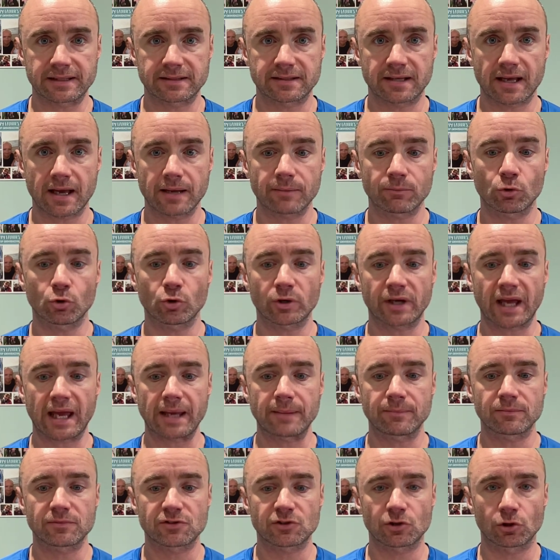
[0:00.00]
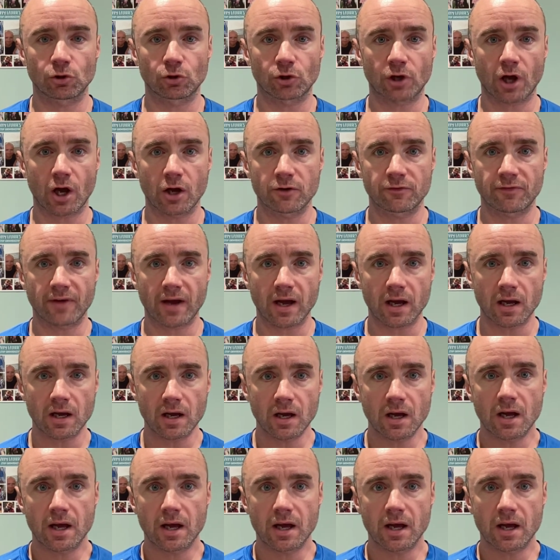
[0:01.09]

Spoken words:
10 more games to look over,